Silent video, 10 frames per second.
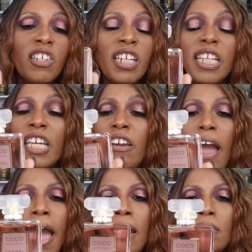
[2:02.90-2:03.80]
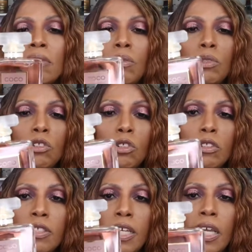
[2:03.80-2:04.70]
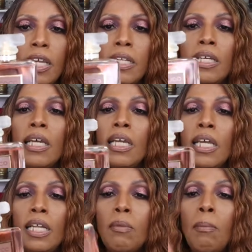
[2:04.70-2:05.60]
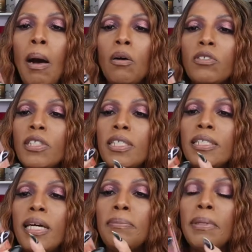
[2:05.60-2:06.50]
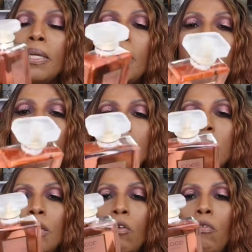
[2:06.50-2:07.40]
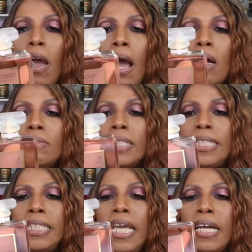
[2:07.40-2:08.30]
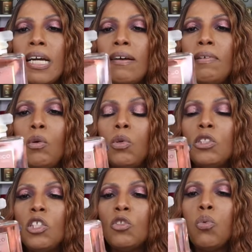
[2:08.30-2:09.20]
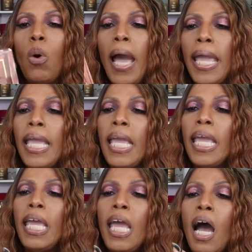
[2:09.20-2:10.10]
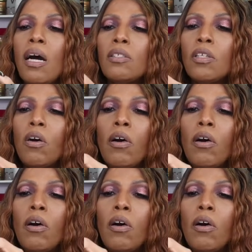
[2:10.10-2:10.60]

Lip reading: clear. I don't know what you'll say it. And embossed in something. Then around the neck of it, which is white, it also